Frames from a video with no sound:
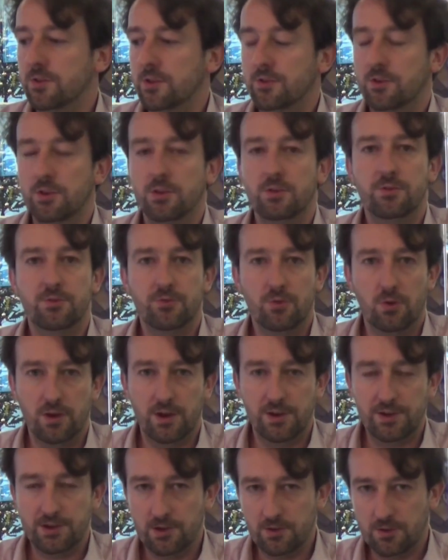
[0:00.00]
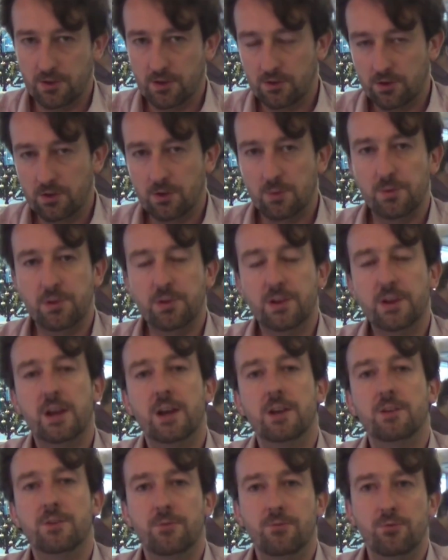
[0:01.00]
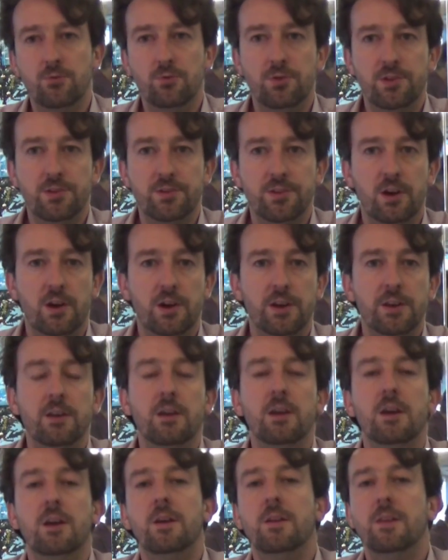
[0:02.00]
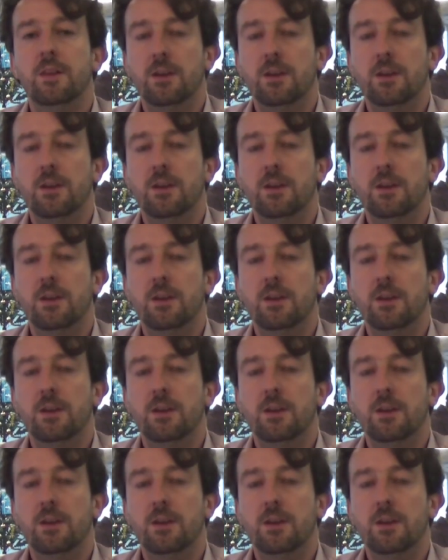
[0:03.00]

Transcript: Is it a strong idea that communicates through the design,